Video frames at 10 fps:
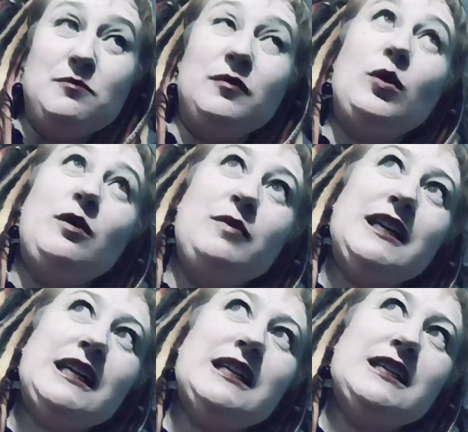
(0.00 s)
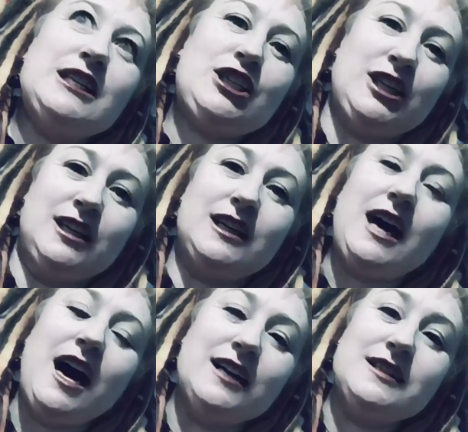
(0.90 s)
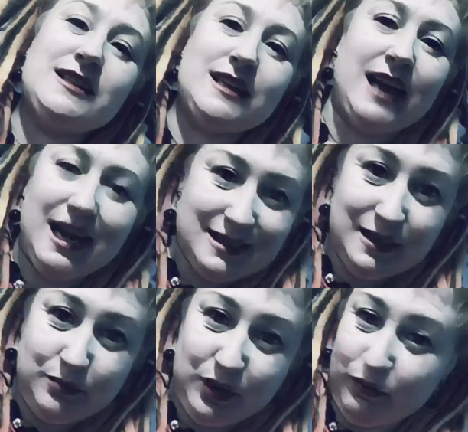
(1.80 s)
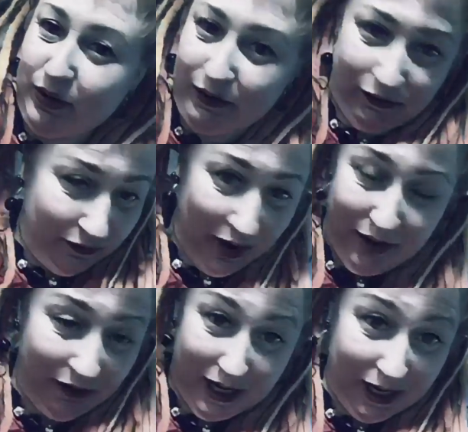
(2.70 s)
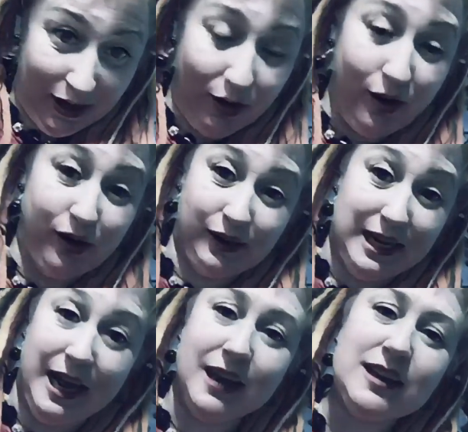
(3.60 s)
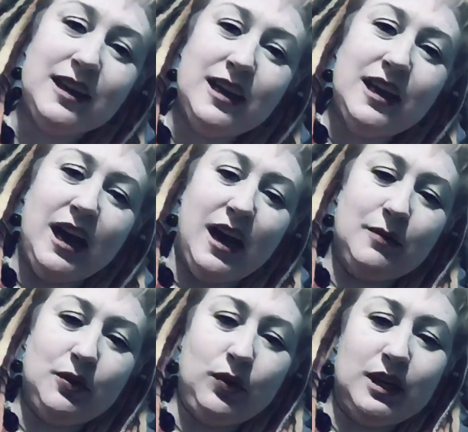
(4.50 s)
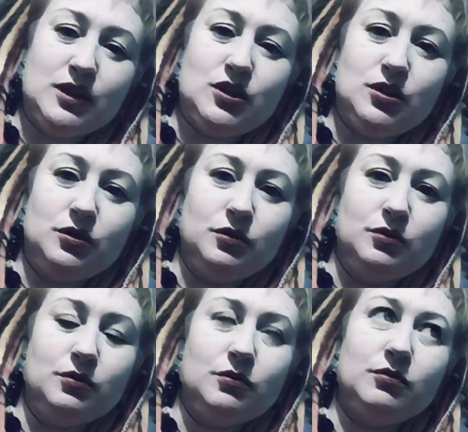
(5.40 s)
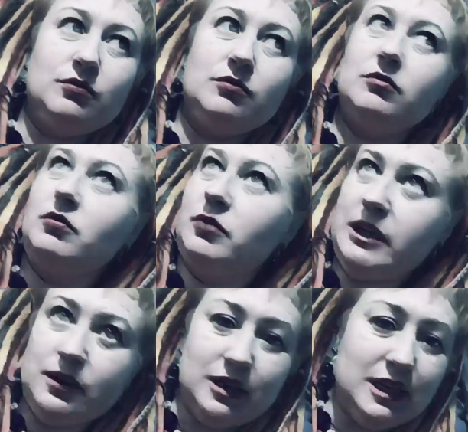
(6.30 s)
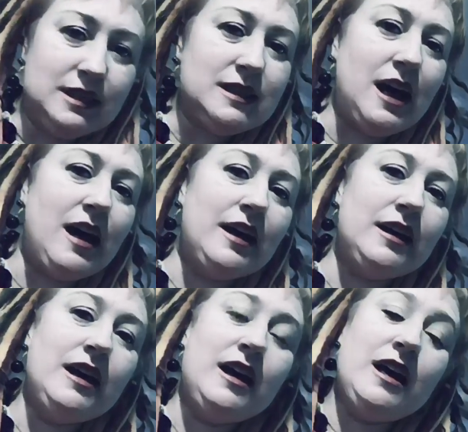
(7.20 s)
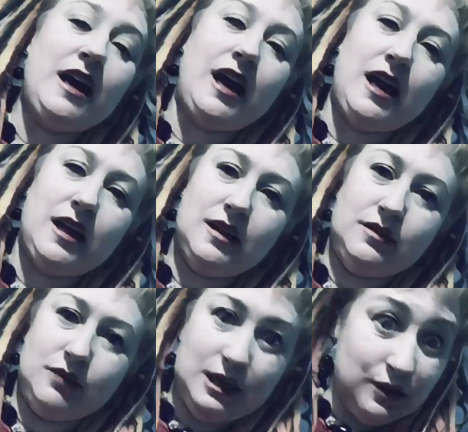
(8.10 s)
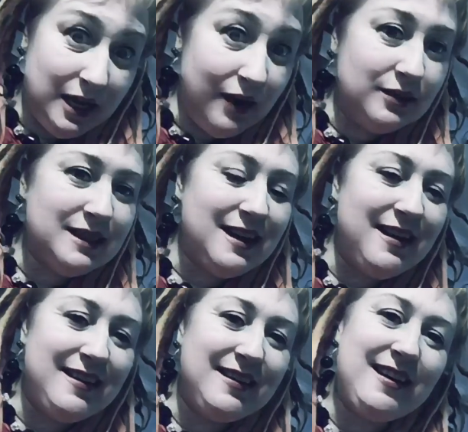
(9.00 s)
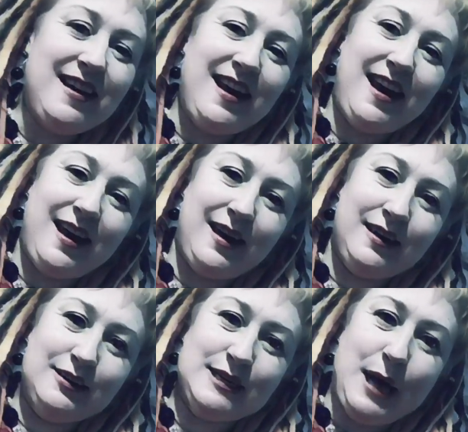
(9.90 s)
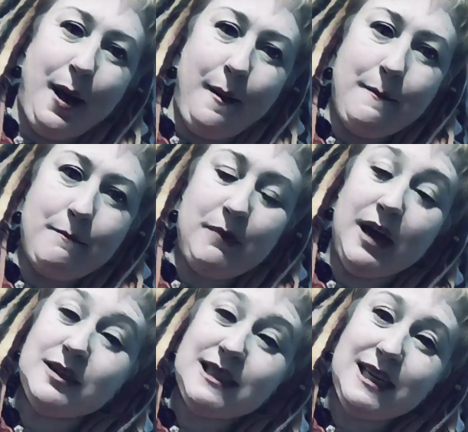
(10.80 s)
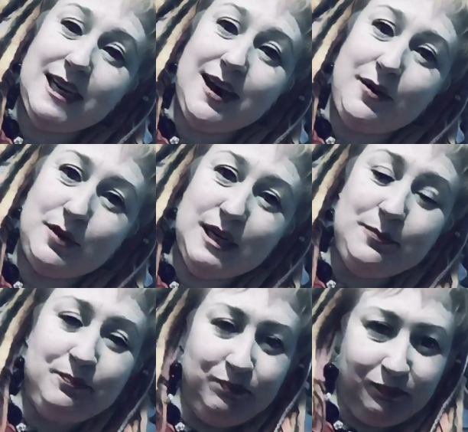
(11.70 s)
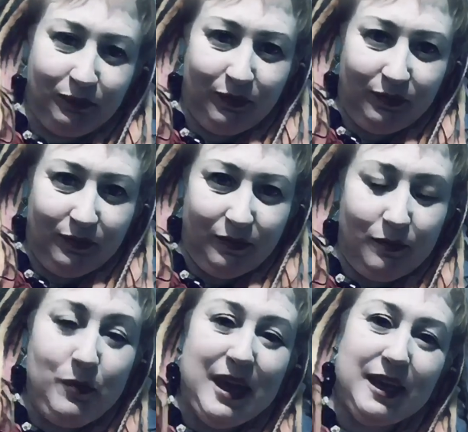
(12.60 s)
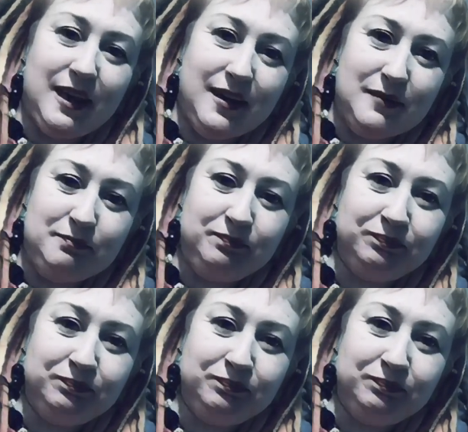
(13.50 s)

well, mint condition, because it hasn't been renovated at all yet. I'm going to redo the inside and redo the outside, and I was thinking I would make a